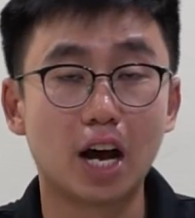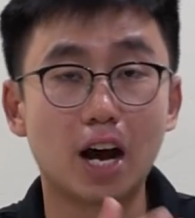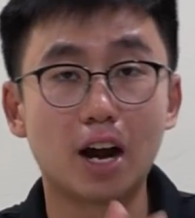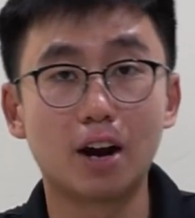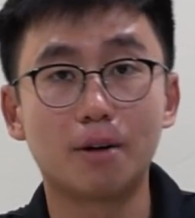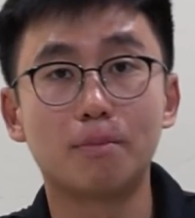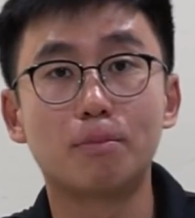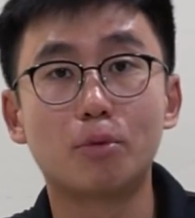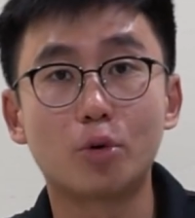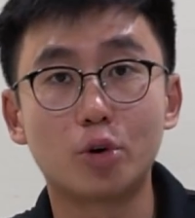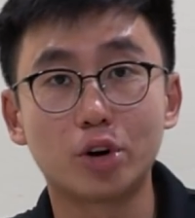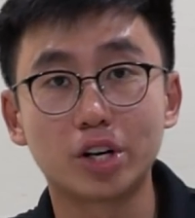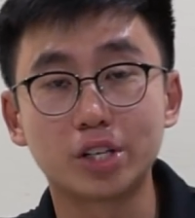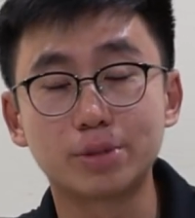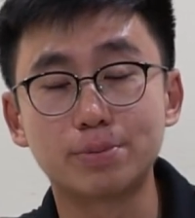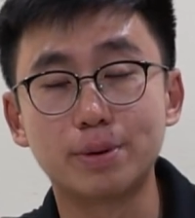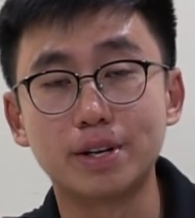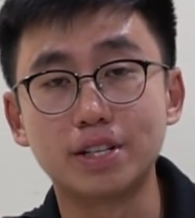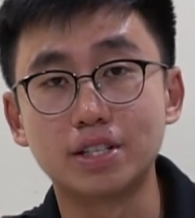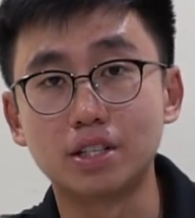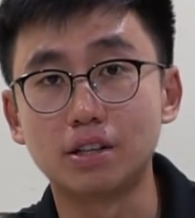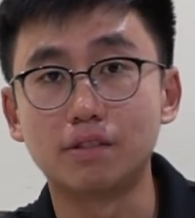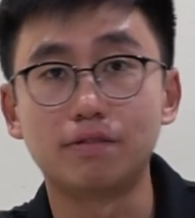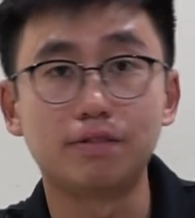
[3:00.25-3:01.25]
are more
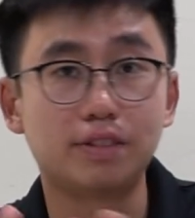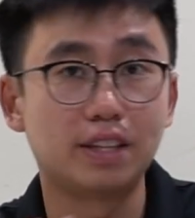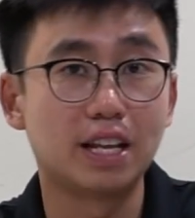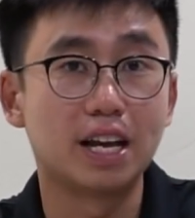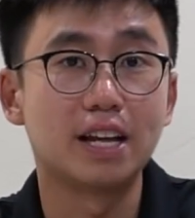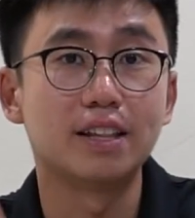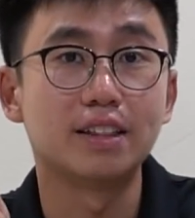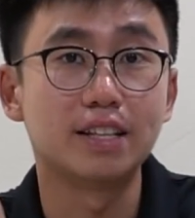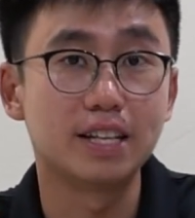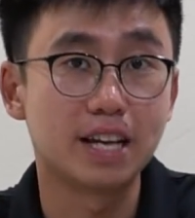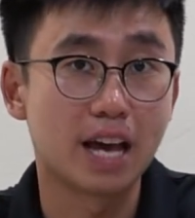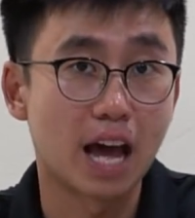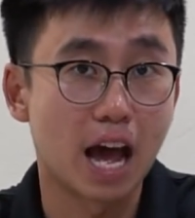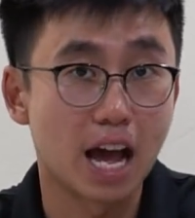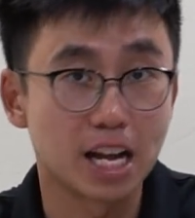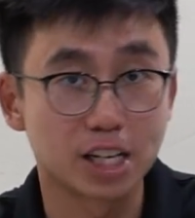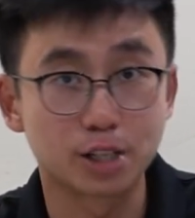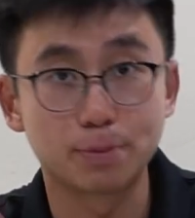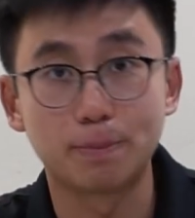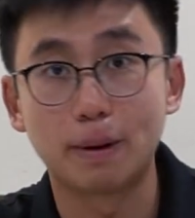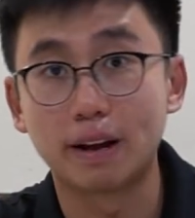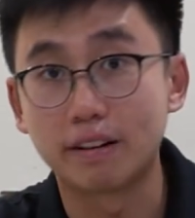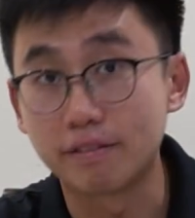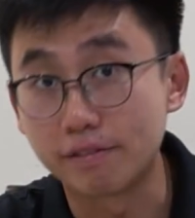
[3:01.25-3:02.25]
expensive than the
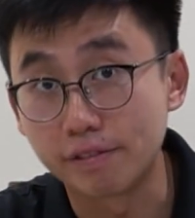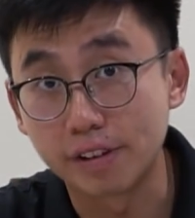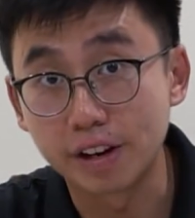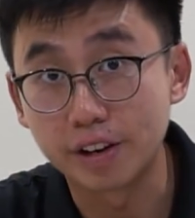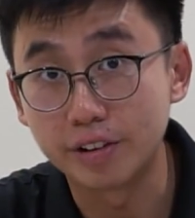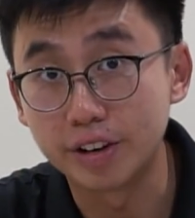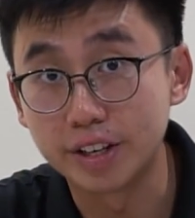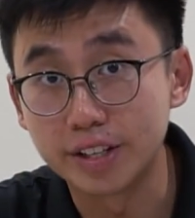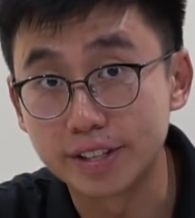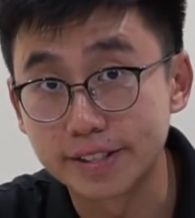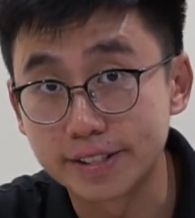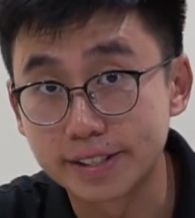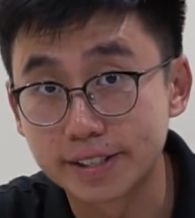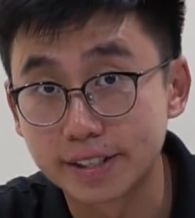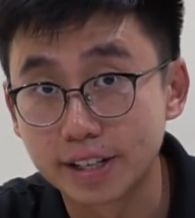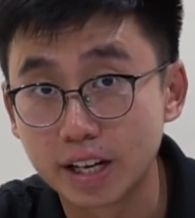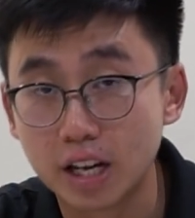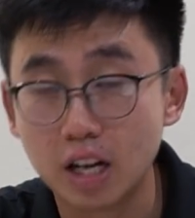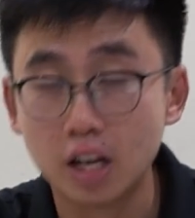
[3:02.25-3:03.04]
hatchback variants.